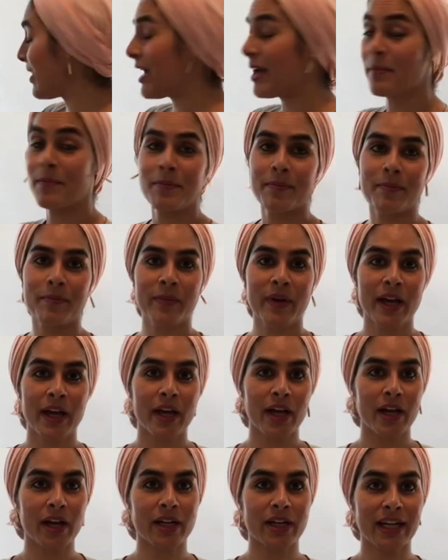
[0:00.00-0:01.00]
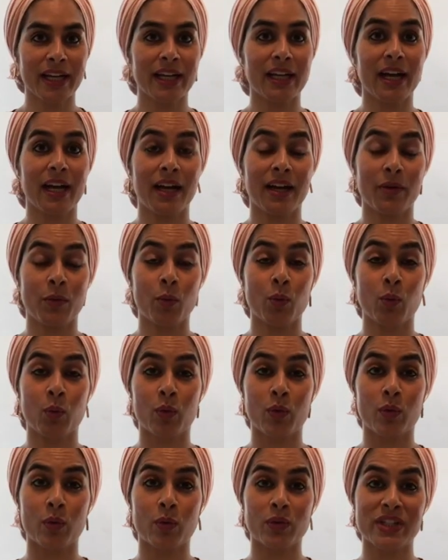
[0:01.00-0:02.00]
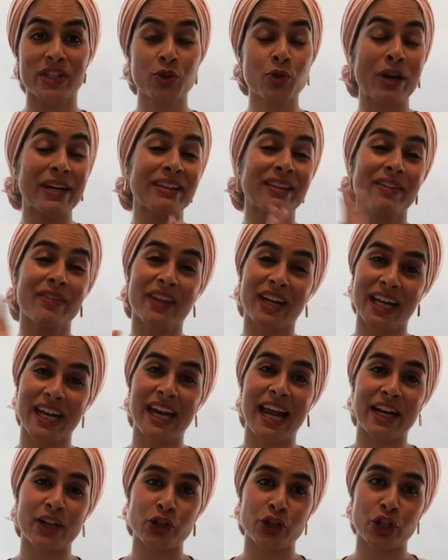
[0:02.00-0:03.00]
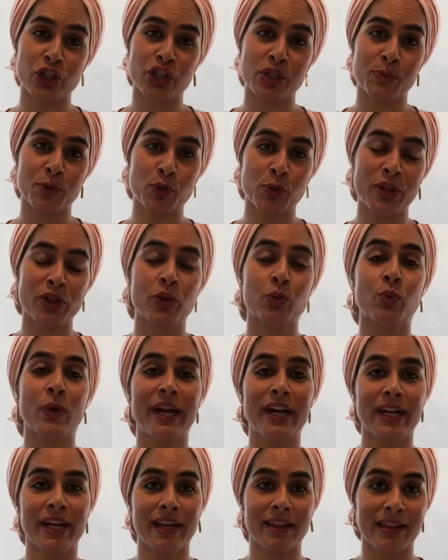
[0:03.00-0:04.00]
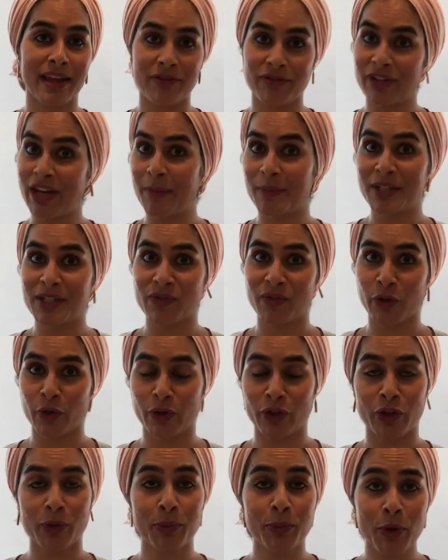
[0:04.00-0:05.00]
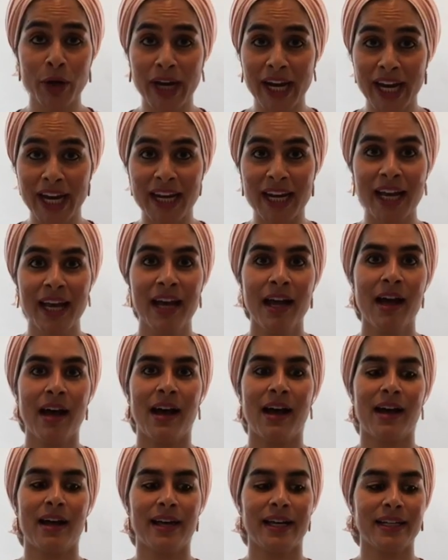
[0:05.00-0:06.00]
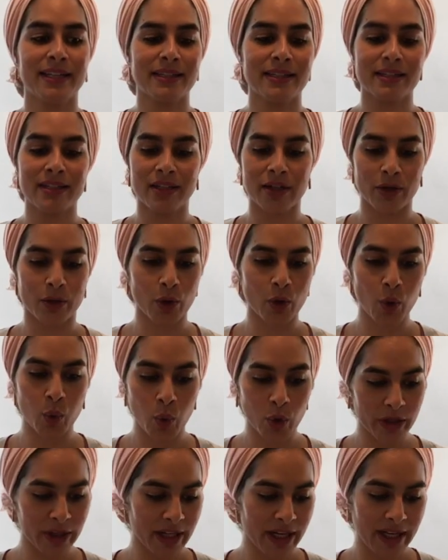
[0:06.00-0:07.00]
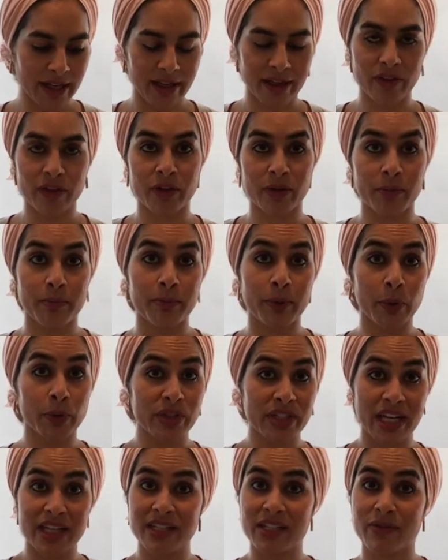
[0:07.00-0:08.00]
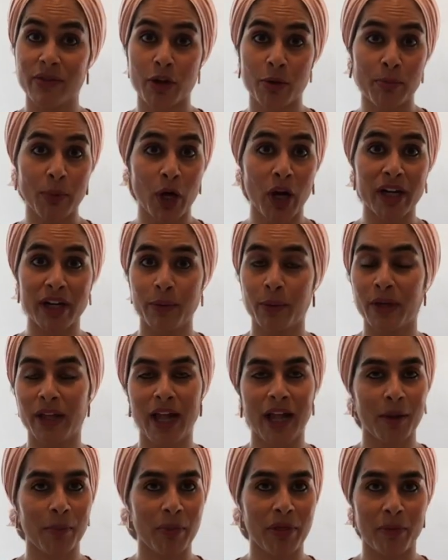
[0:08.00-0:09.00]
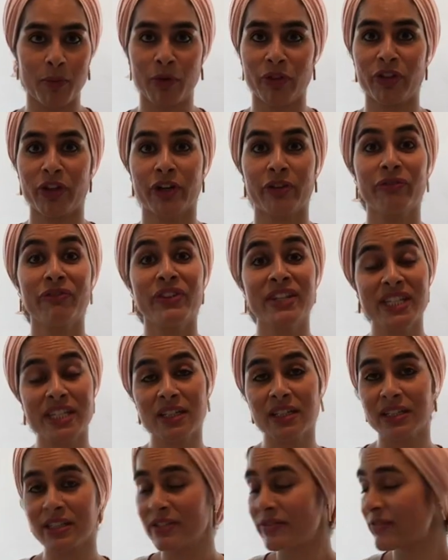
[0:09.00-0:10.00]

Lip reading: them strengthen the connections between the right and left hemisphere in the brain. Coordinating both sides of their body will help them with their physical